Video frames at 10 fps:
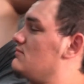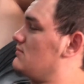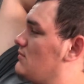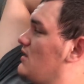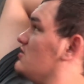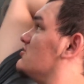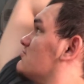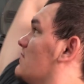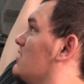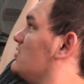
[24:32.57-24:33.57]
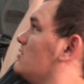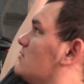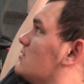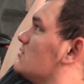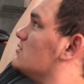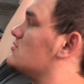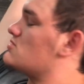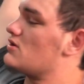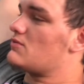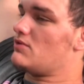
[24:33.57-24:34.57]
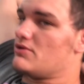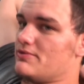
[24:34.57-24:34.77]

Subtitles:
Be just me and you in the truck, won't it?